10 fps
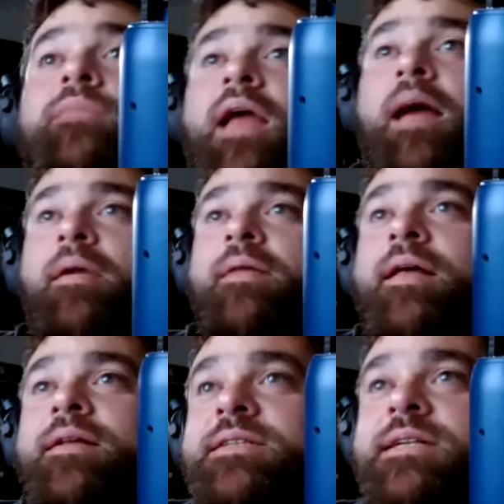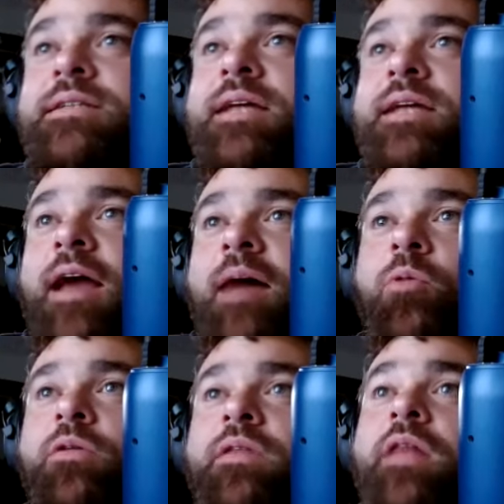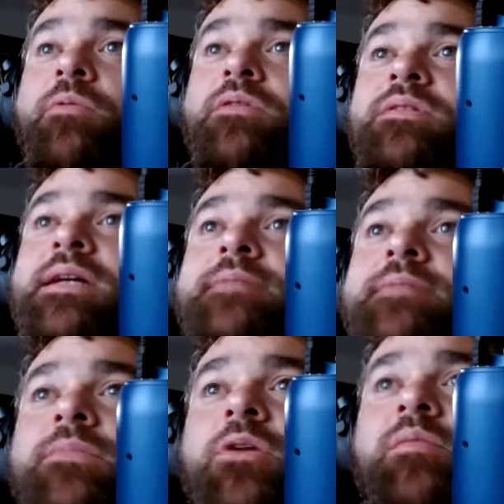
Yeah. I mean, that 16 got more than other ones did. You know what I'm